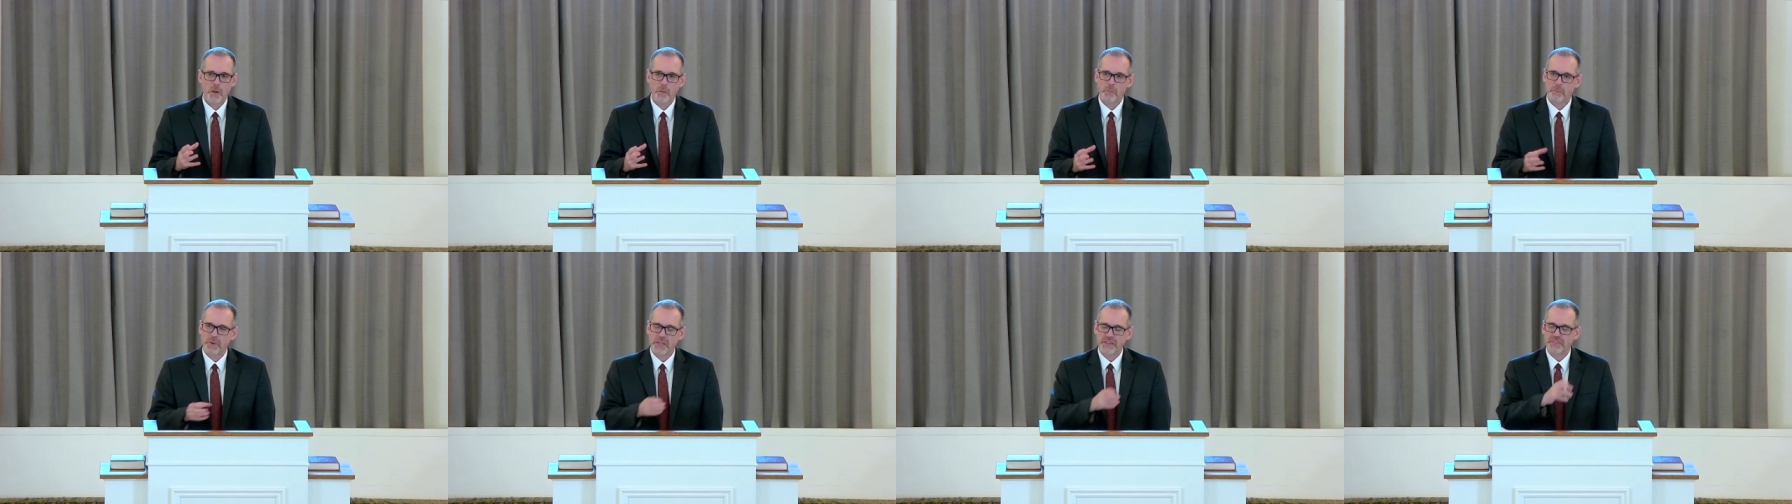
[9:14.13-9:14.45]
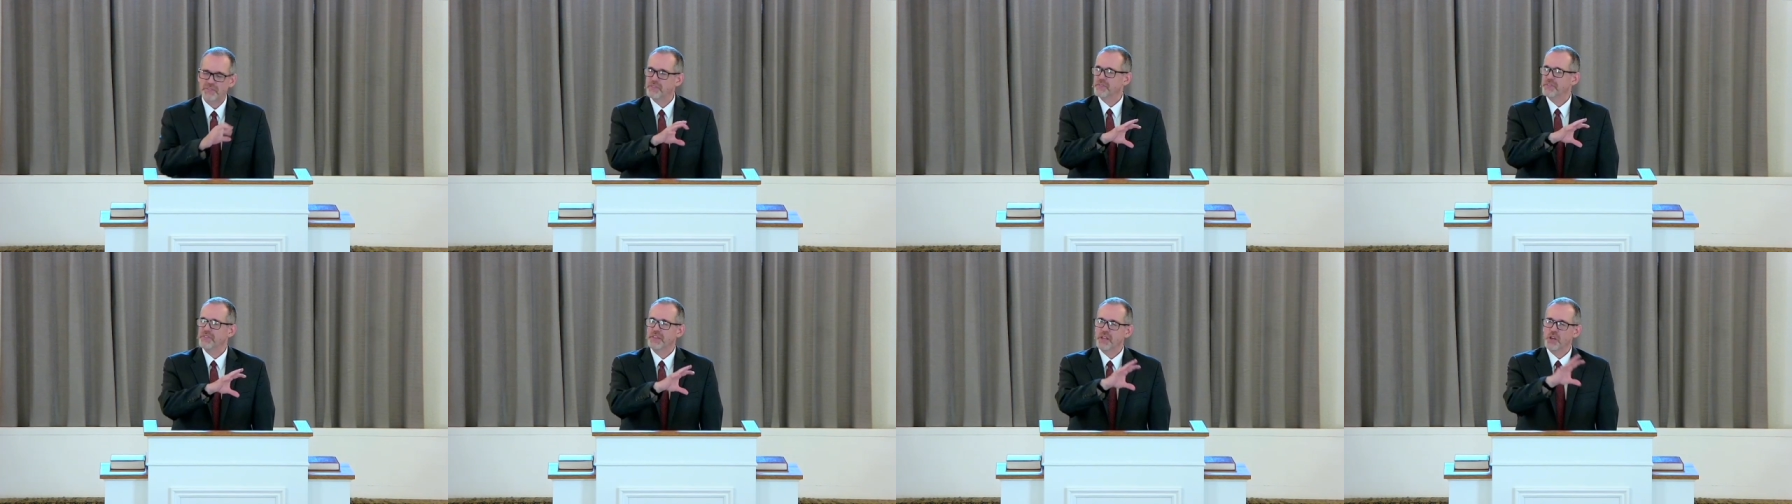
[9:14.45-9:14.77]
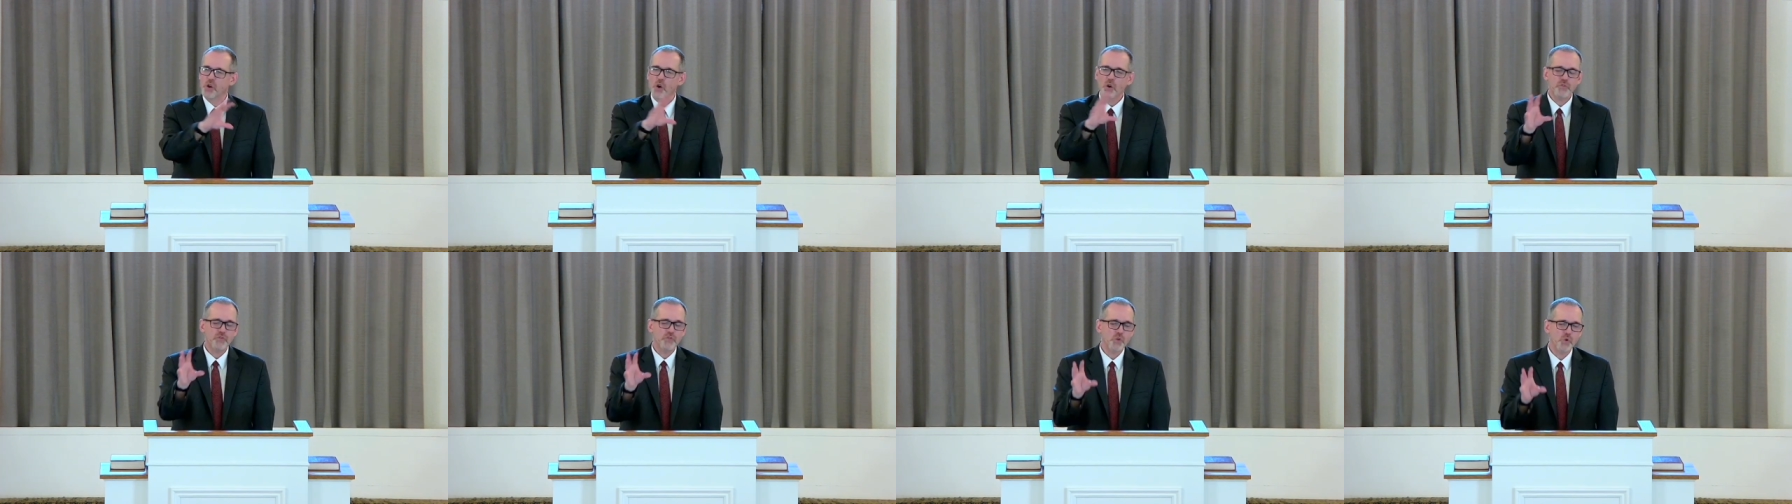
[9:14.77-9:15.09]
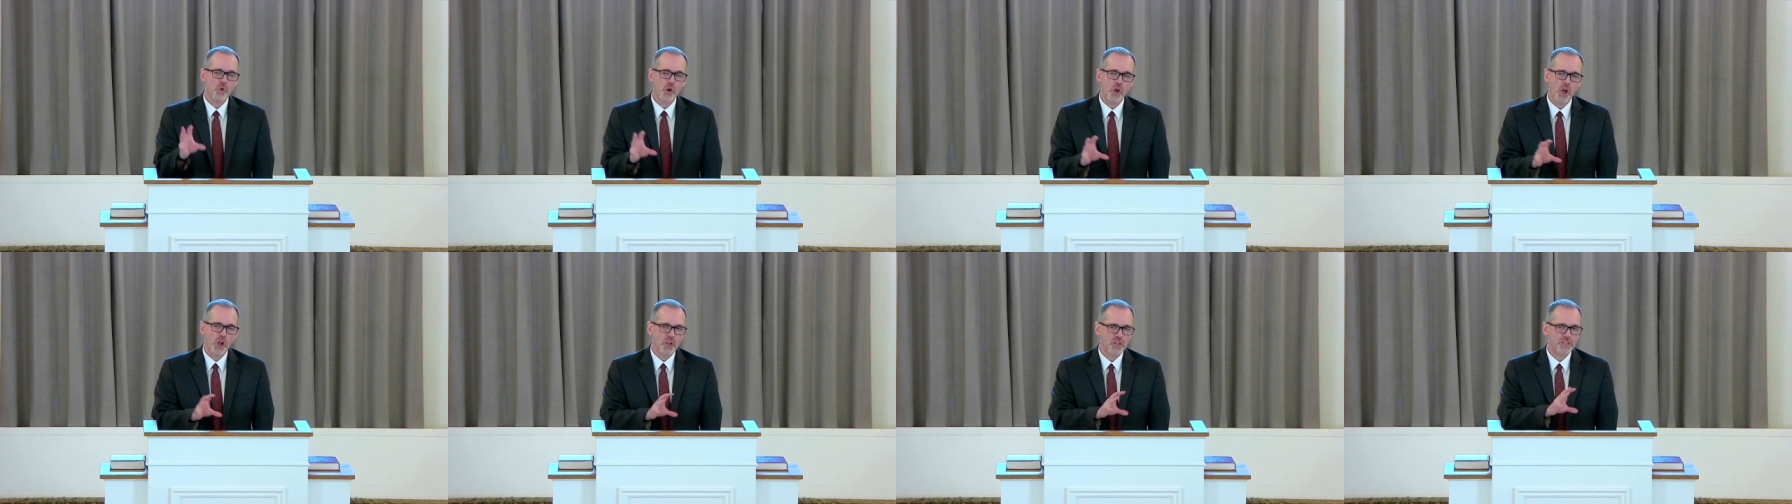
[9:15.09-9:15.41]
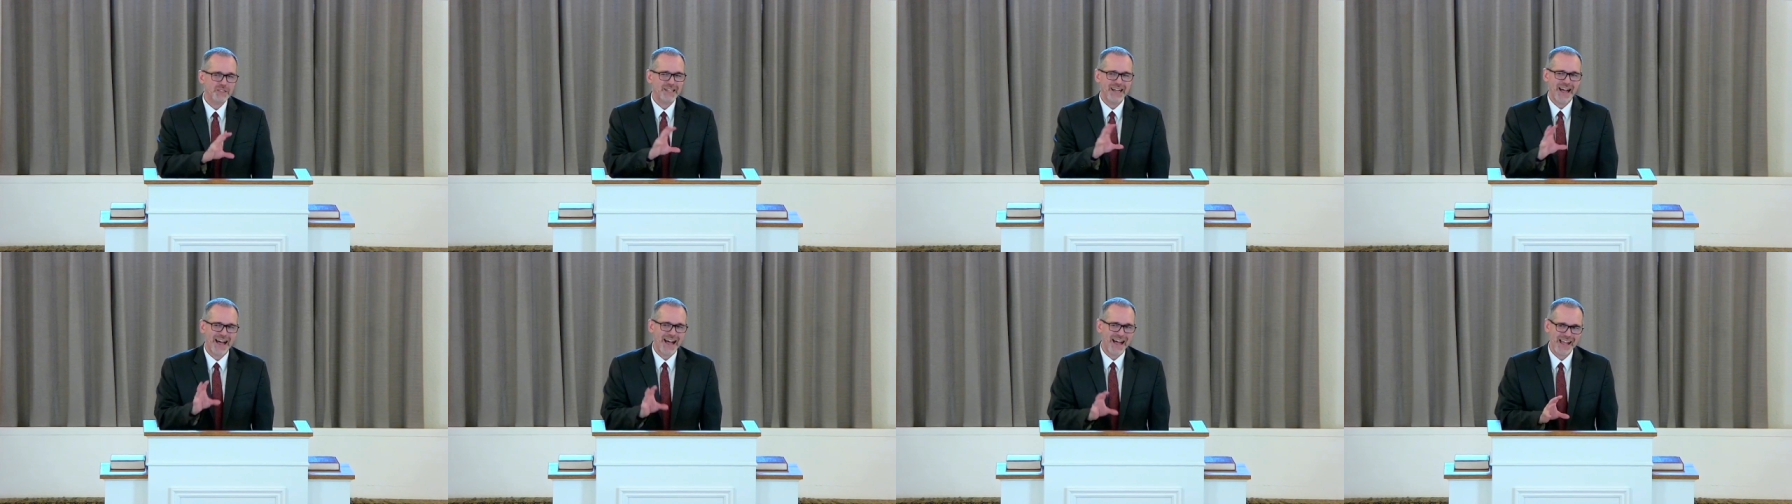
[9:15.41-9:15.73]
But the overall
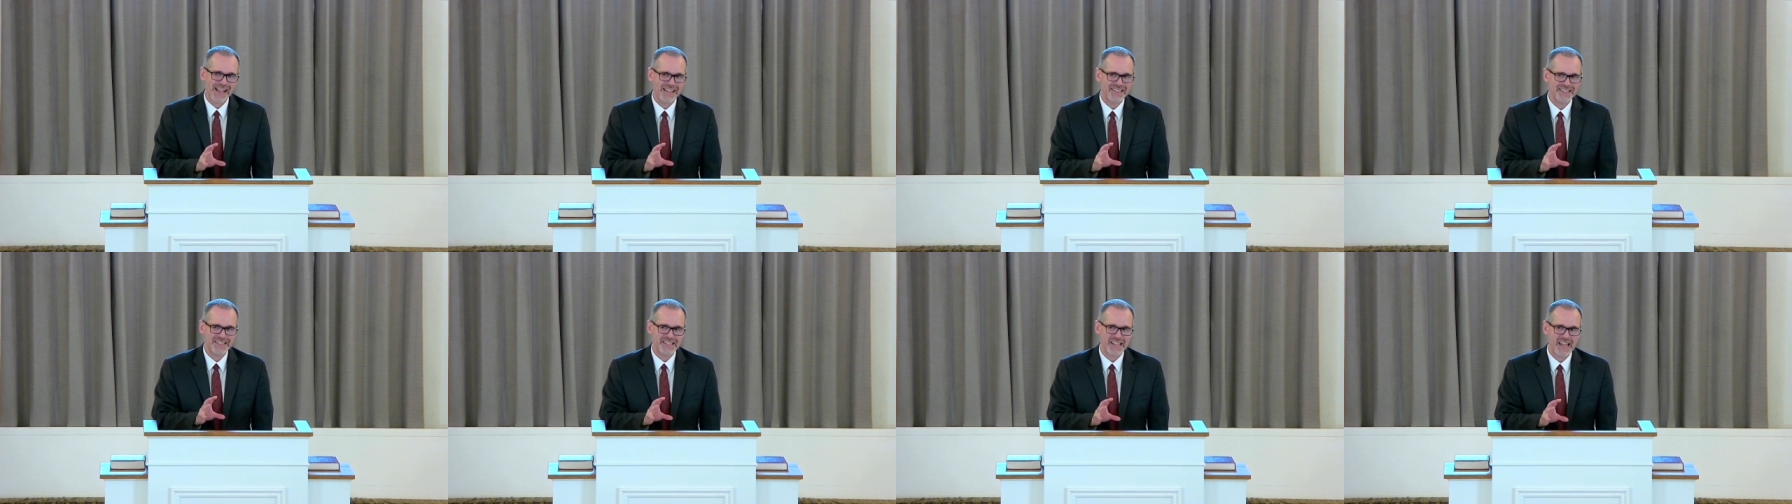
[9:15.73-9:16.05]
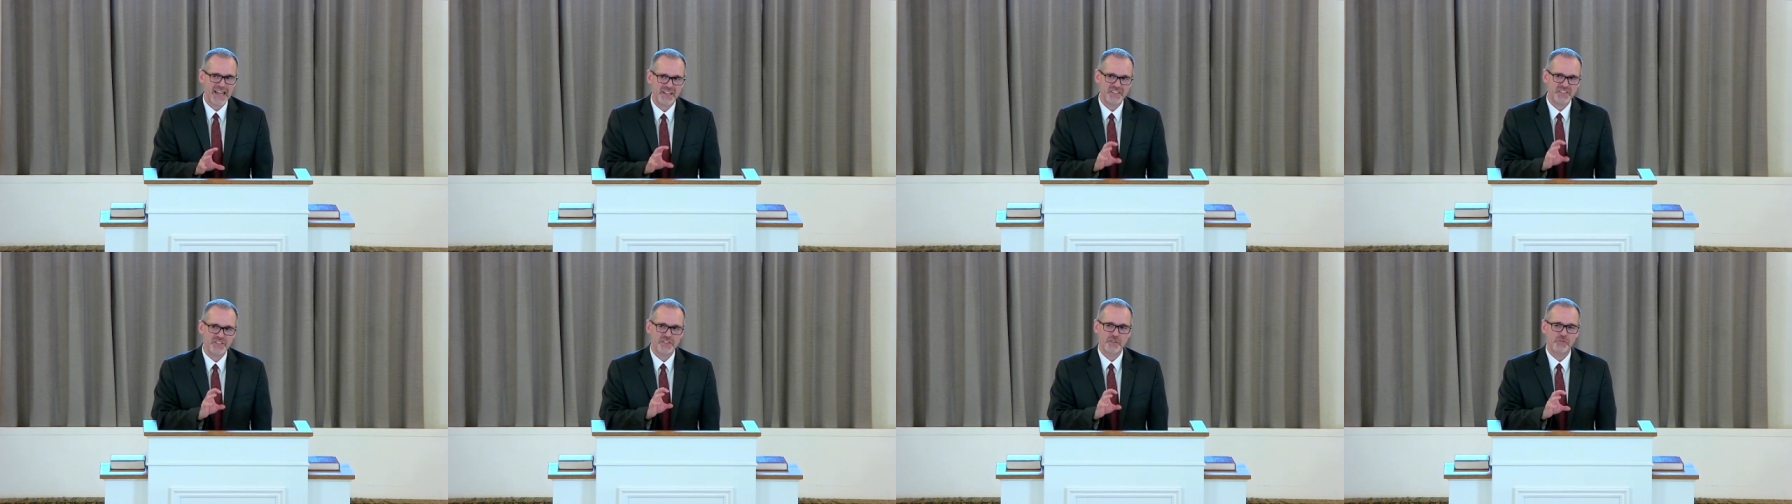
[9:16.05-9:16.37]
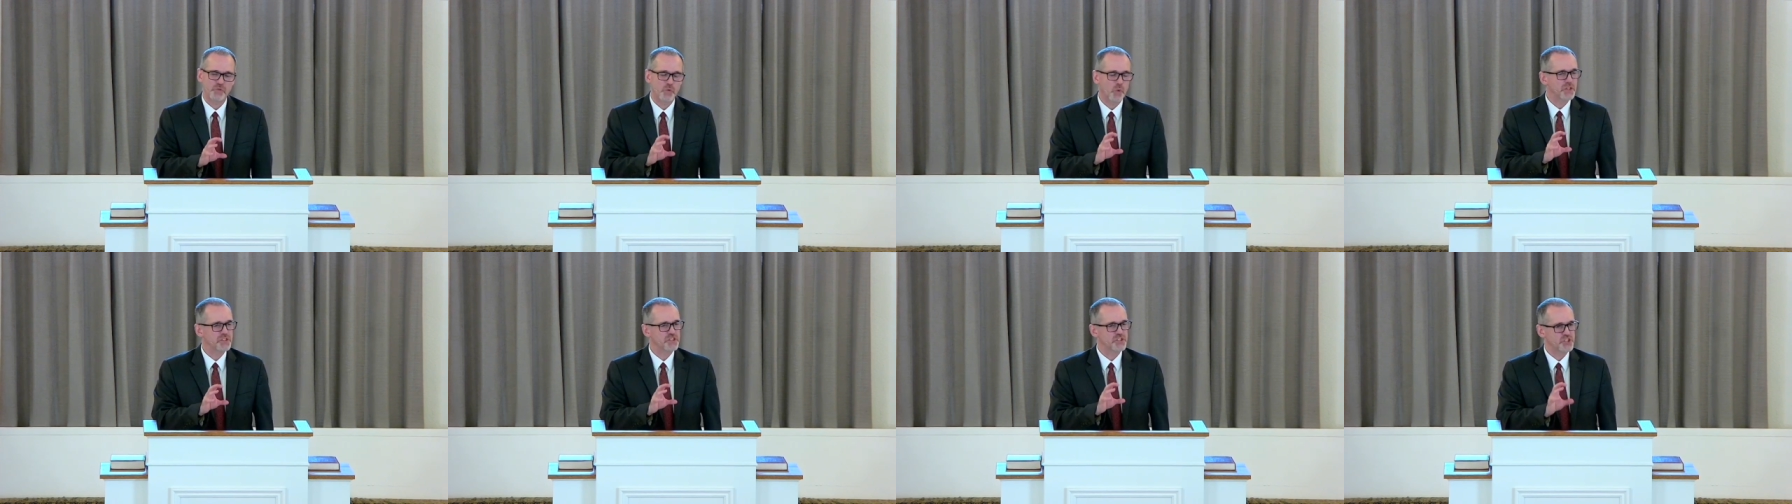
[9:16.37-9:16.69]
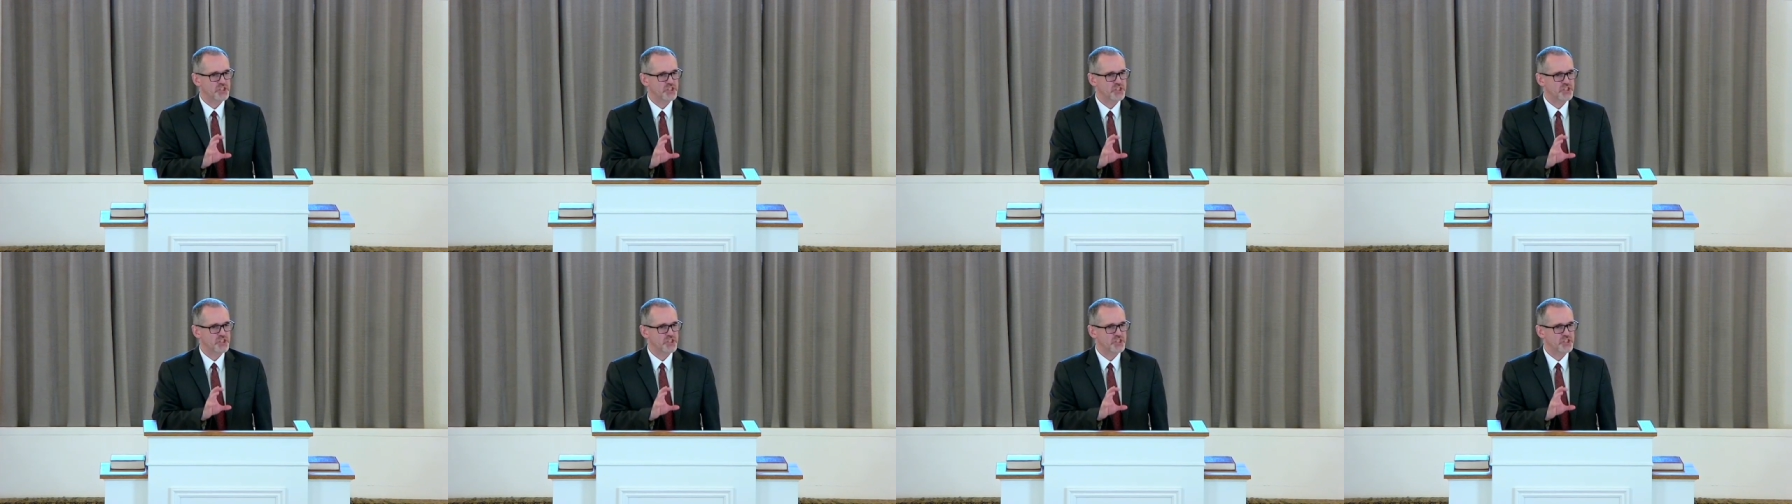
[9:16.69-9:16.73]
context of what